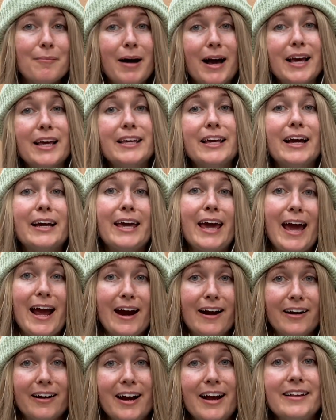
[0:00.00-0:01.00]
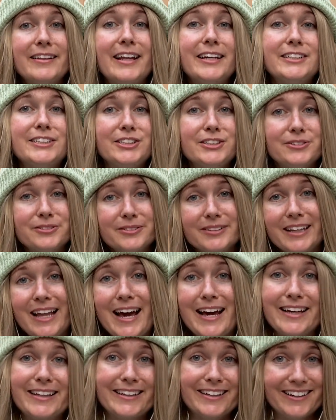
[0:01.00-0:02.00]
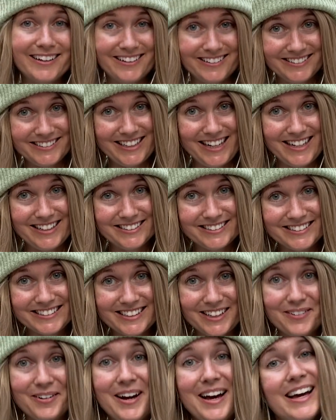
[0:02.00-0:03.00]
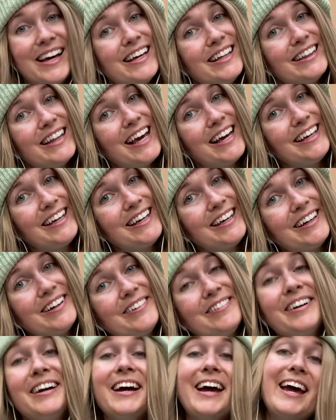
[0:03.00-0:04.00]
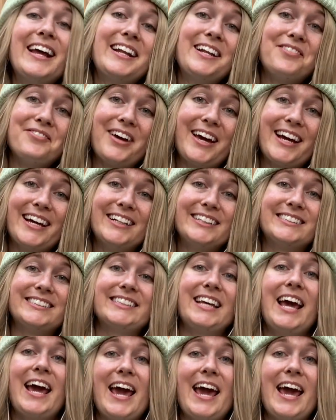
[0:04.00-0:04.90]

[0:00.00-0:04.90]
you care and that you like the content. So thank you in advance.